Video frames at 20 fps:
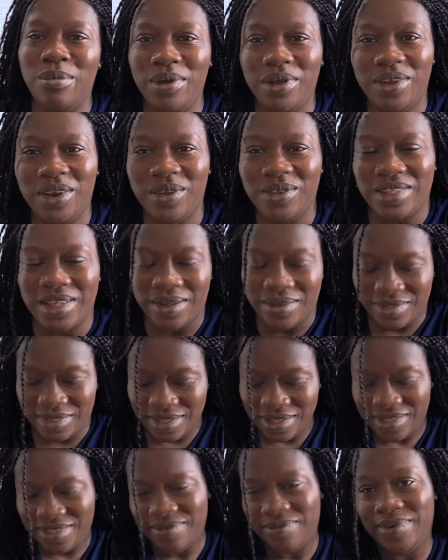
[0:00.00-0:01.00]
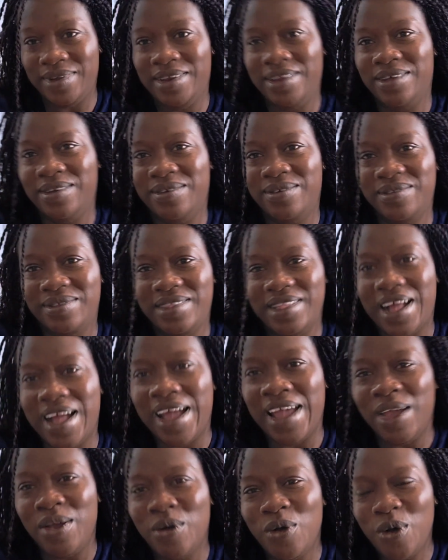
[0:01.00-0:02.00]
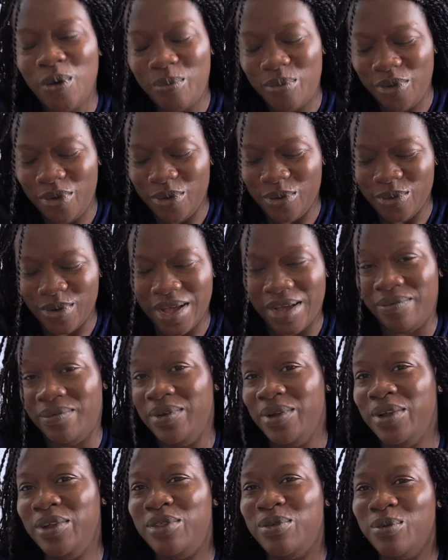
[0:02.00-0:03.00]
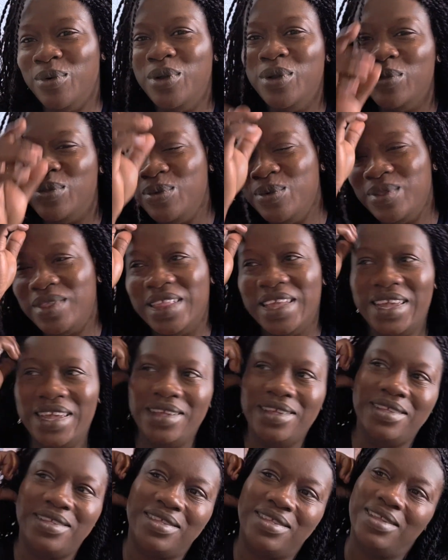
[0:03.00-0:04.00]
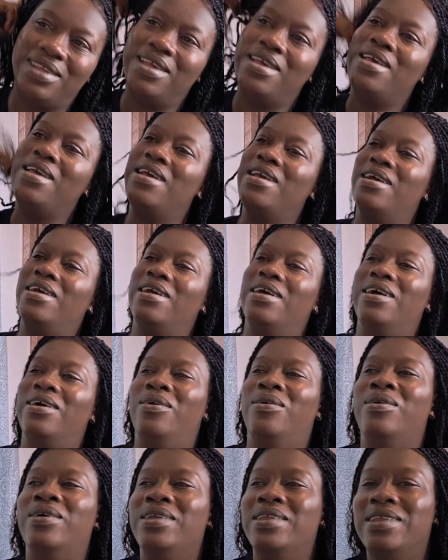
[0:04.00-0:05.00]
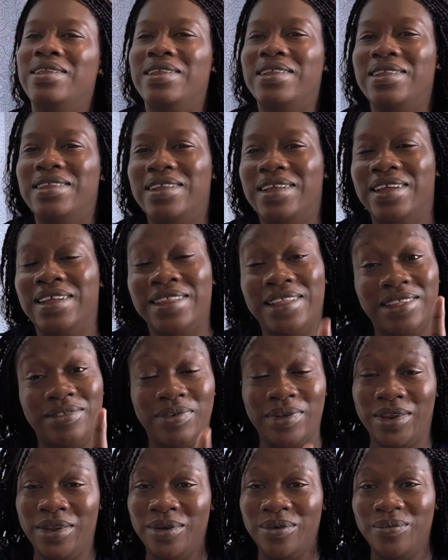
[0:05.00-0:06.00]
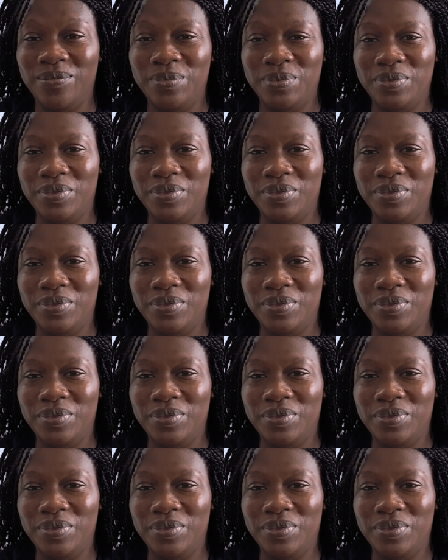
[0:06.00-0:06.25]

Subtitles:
me close out this video. I hope you have learned one or two things in this video.